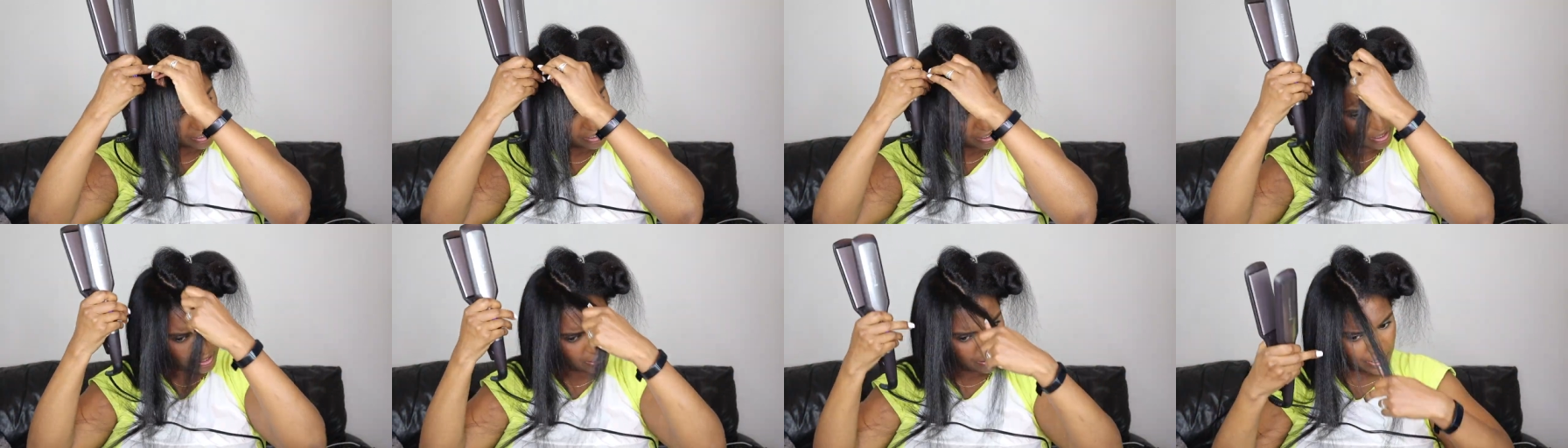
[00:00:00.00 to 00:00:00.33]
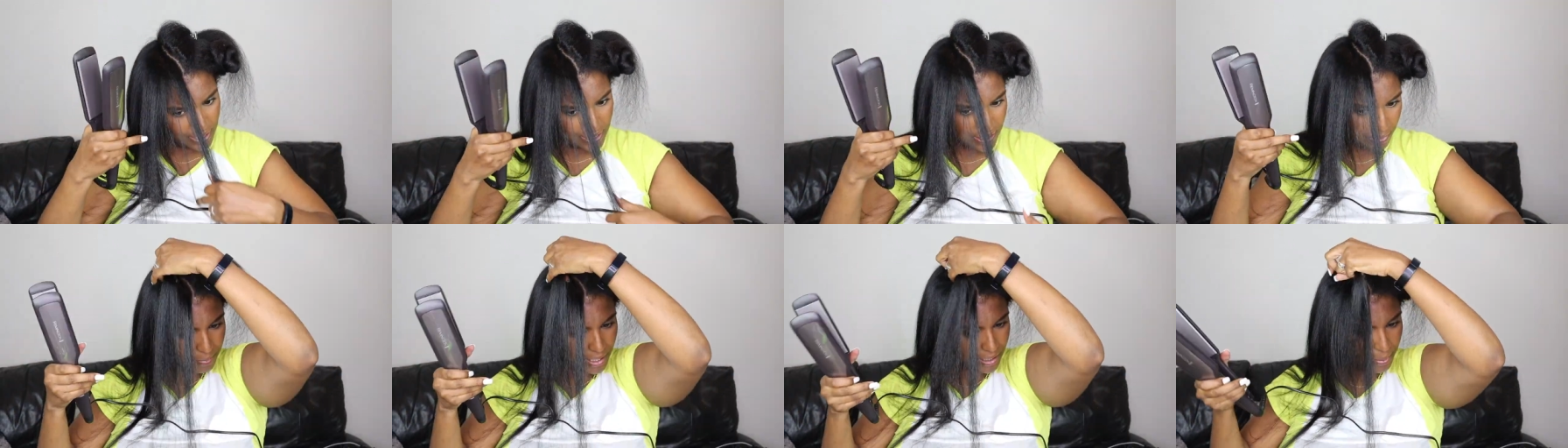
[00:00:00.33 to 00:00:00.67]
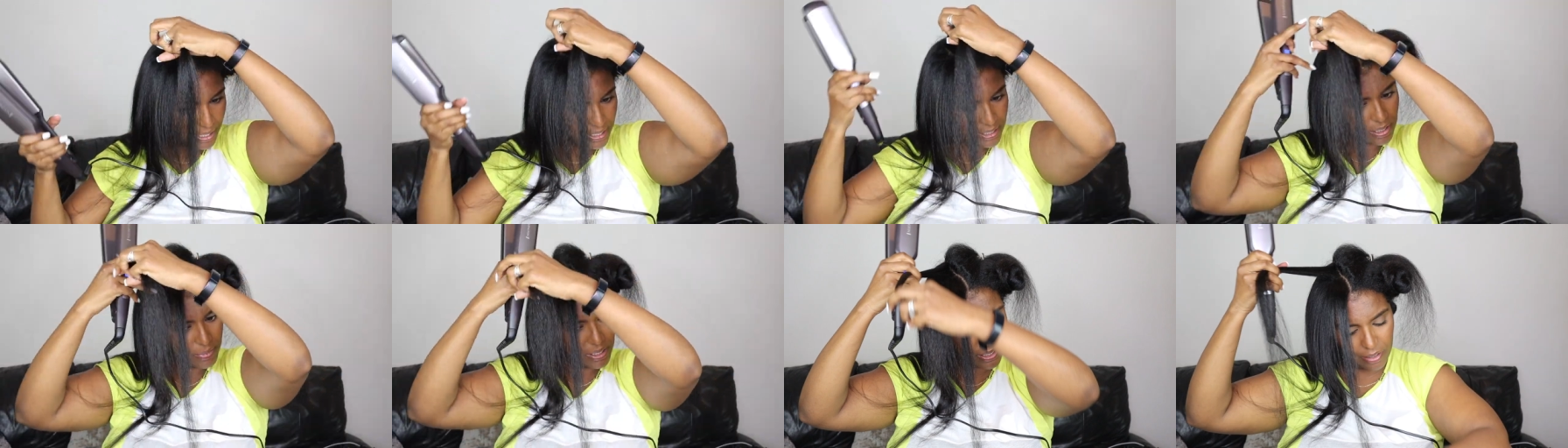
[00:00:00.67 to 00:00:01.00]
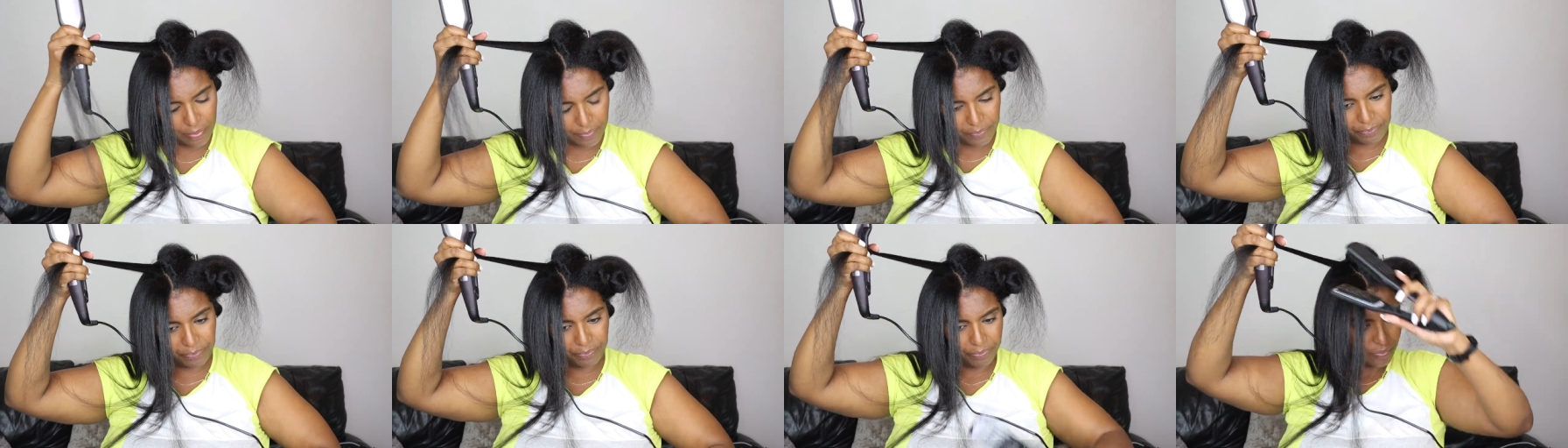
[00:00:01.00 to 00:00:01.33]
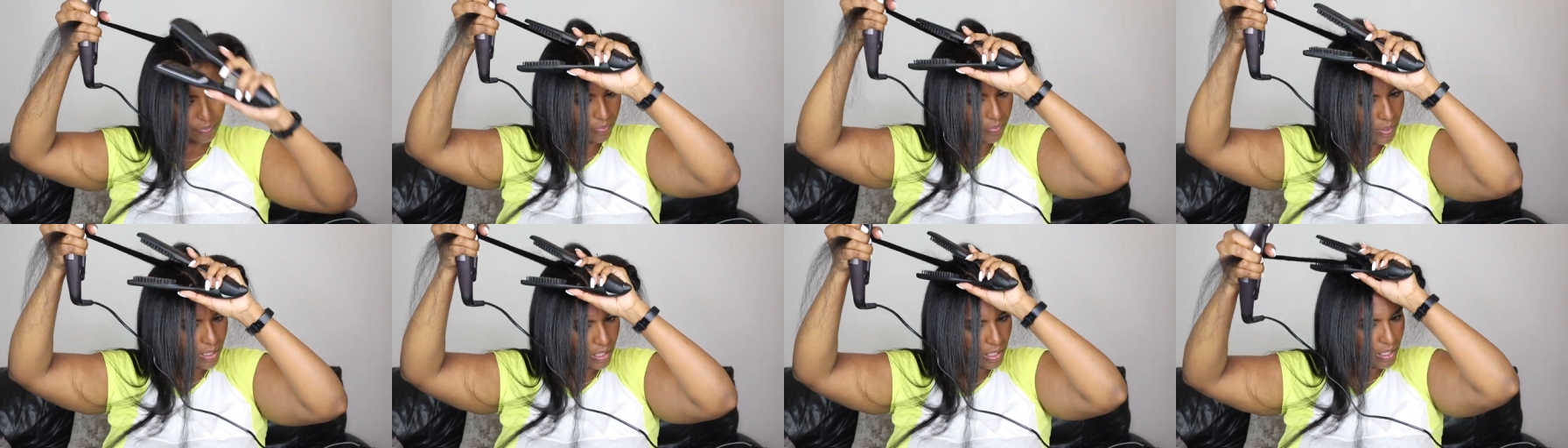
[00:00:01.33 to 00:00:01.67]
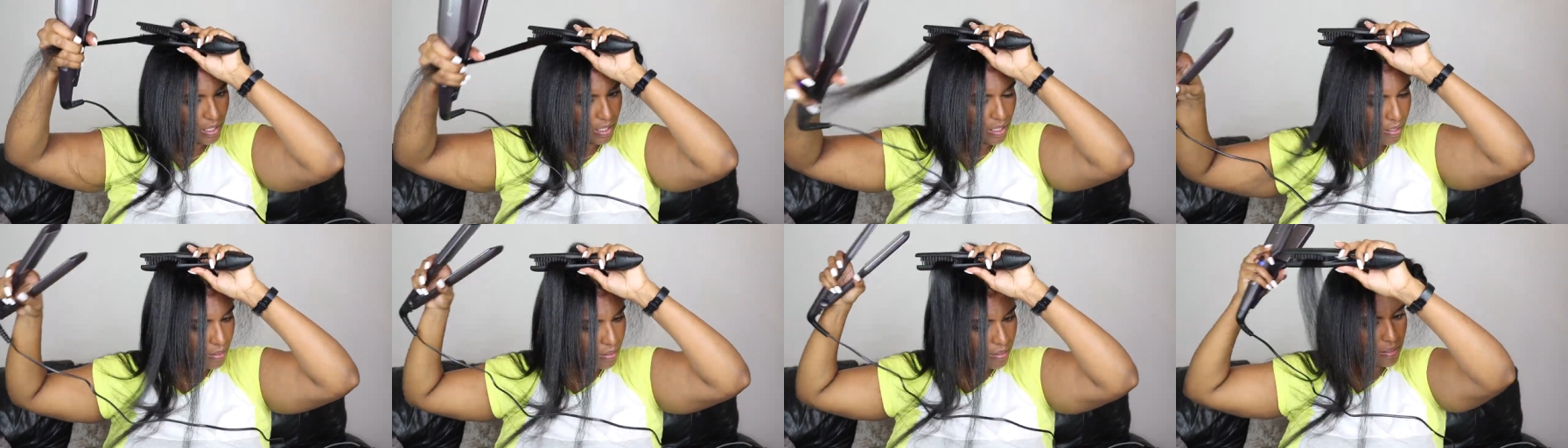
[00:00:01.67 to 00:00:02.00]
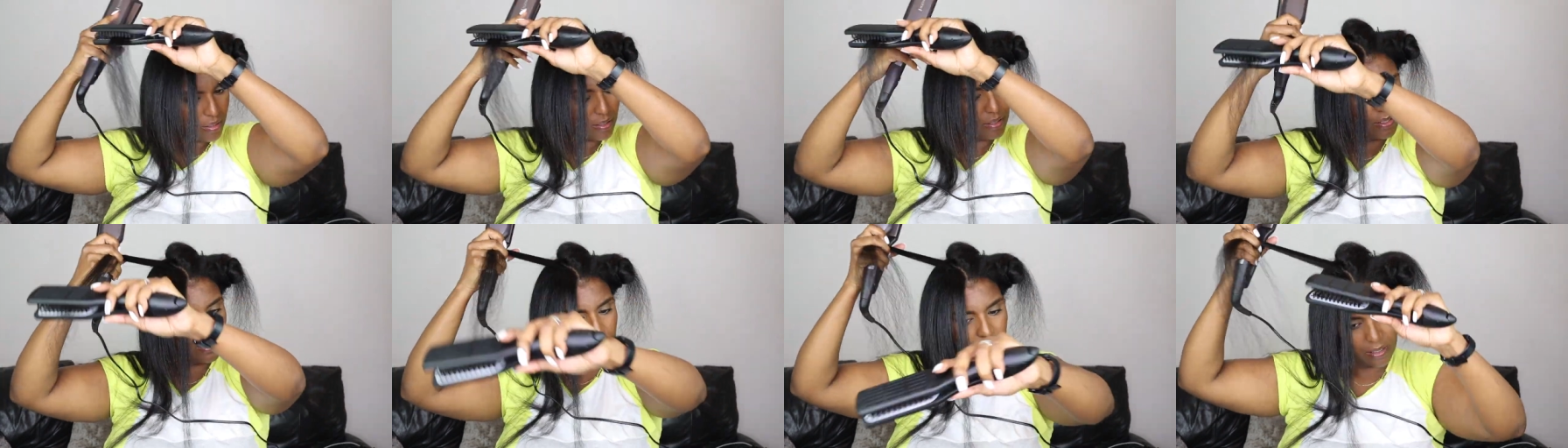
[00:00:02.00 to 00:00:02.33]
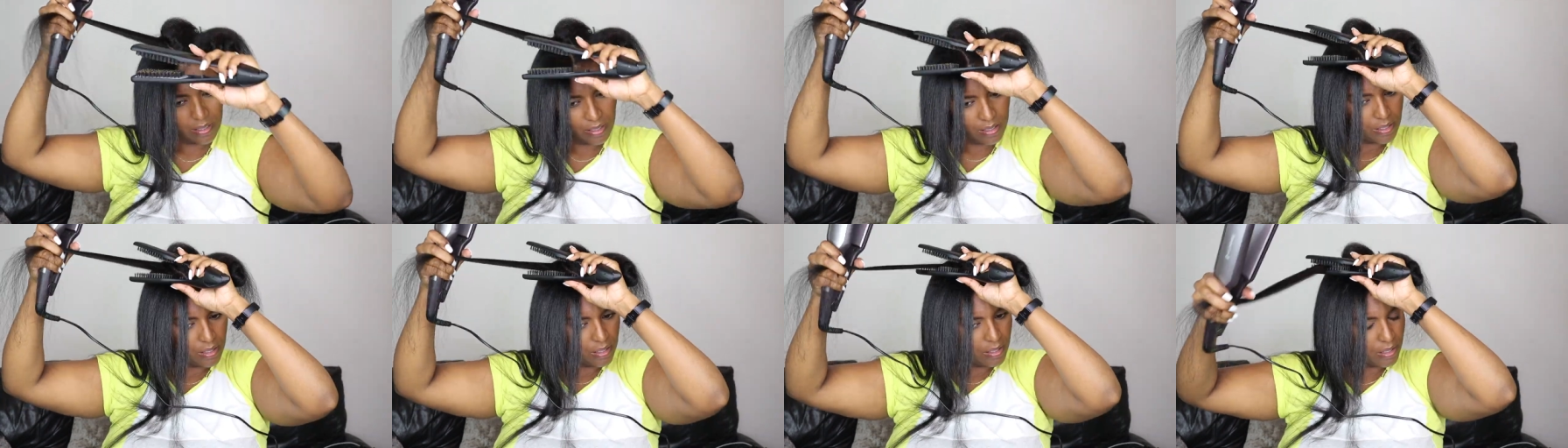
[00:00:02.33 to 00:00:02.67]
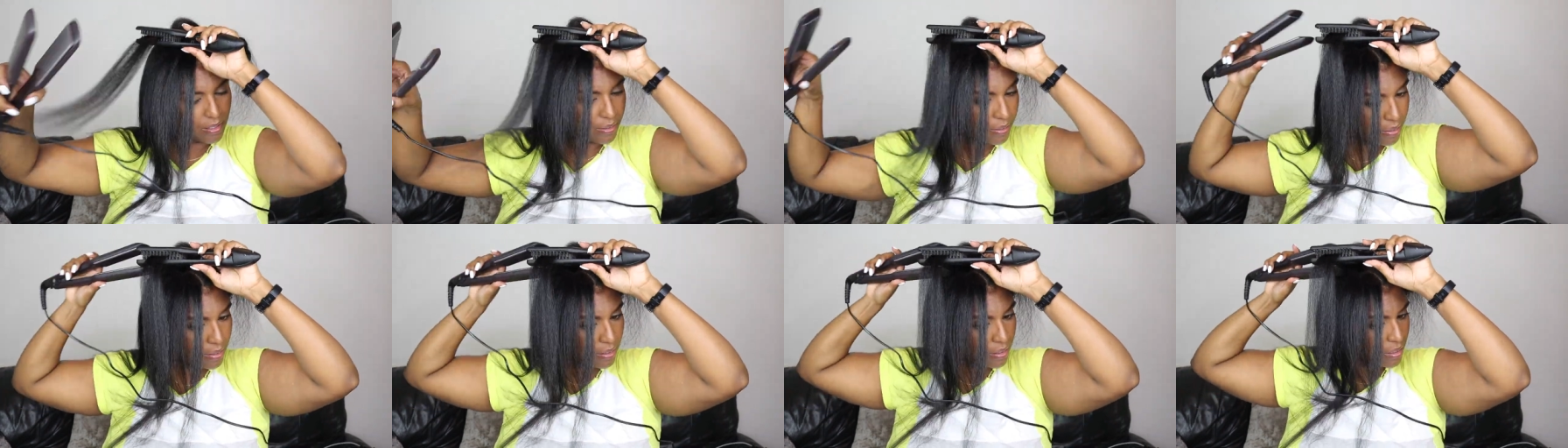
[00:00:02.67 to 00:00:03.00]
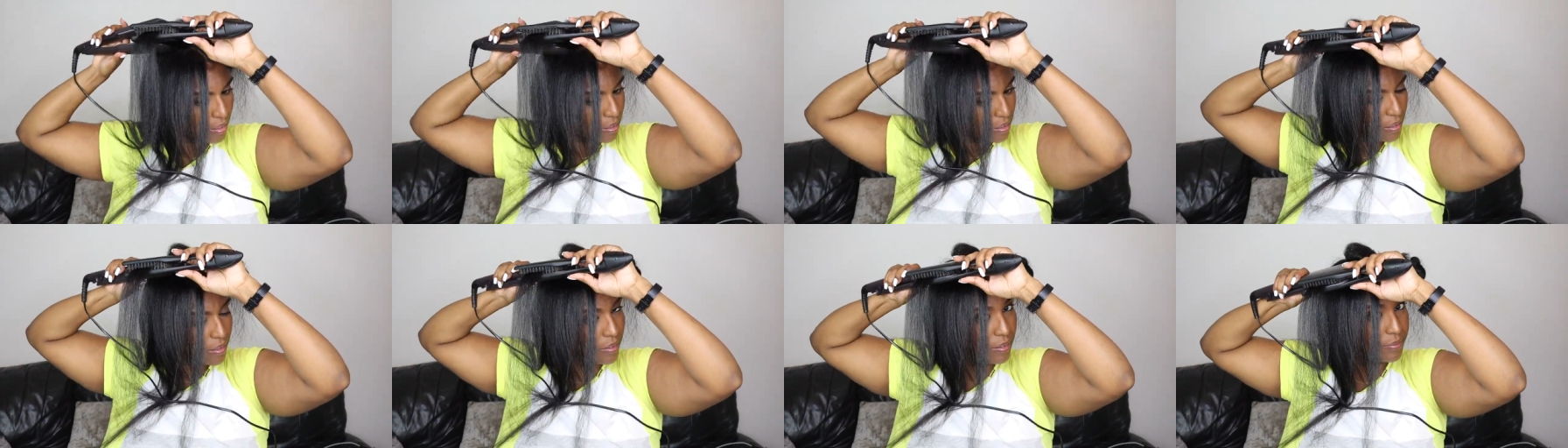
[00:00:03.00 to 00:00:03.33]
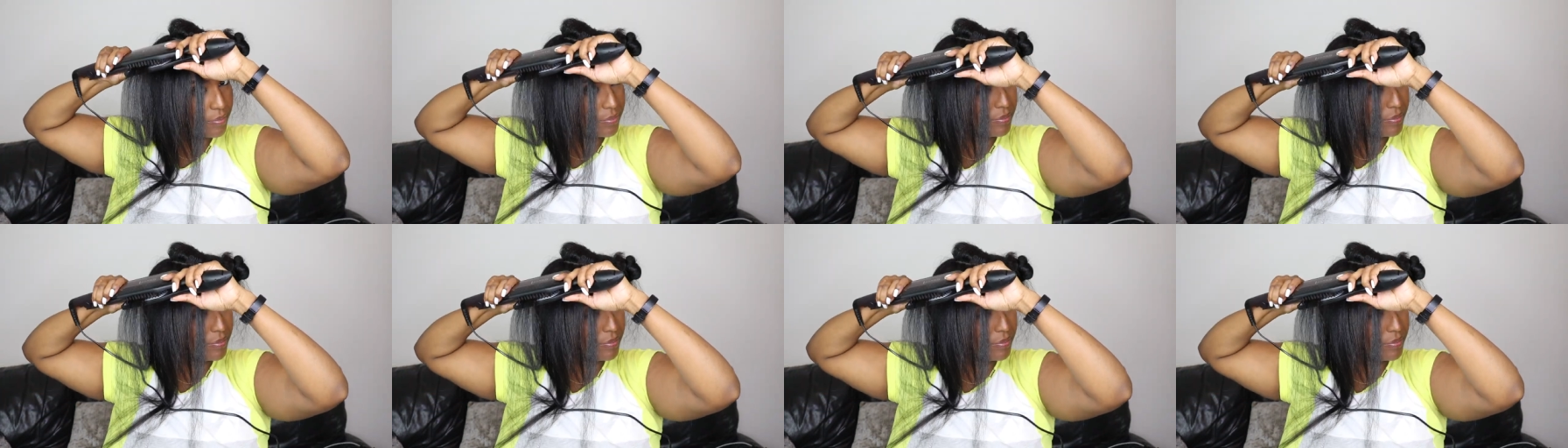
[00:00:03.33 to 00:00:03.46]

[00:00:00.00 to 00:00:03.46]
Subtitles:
added oils in my hair other than what would be in my